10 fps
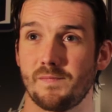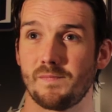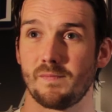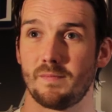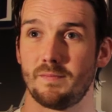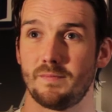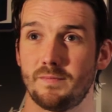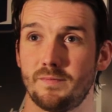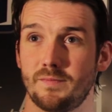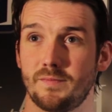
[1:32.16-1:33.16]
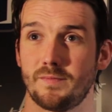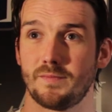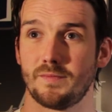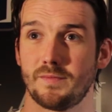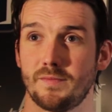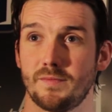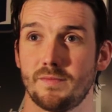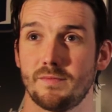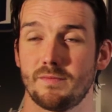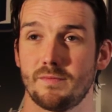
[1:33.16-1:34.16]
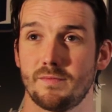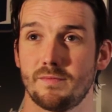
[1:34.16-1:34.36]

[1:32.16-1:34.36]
(silent)